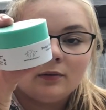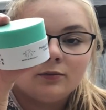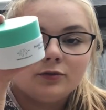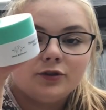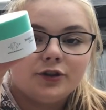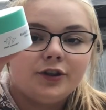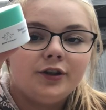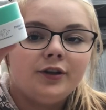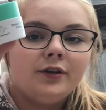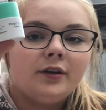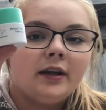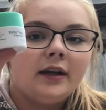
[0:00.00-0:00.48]
I'm
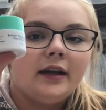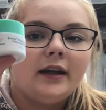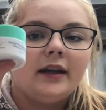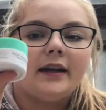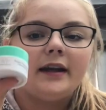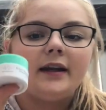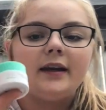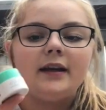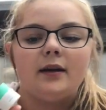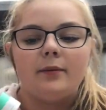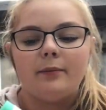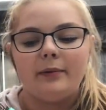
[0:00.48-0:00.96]
sure you can get
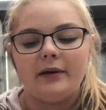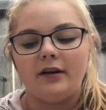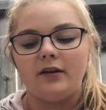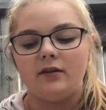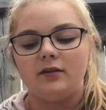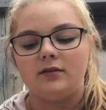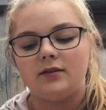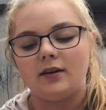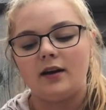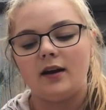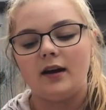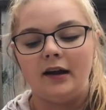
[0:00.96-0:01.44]
it in a
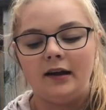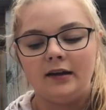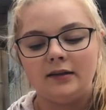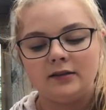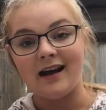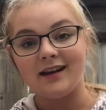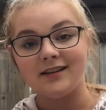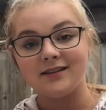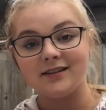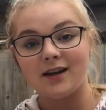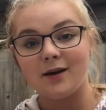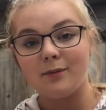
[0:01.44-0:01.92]
bigger size.
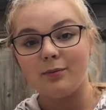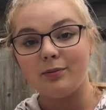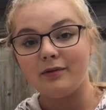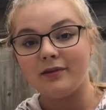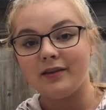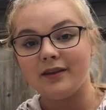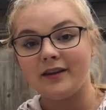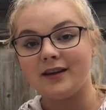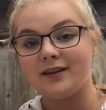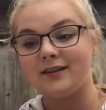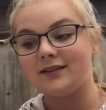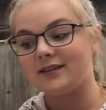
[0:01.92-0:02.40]
Last couple
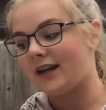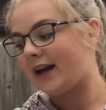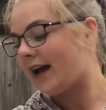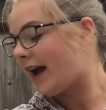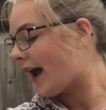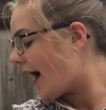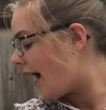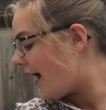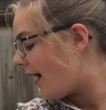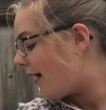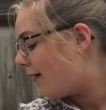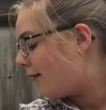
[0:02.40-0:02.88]
things I
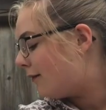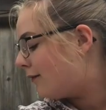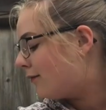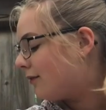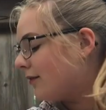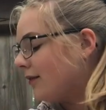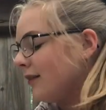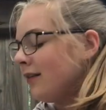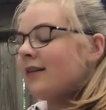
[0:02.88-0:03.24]
have.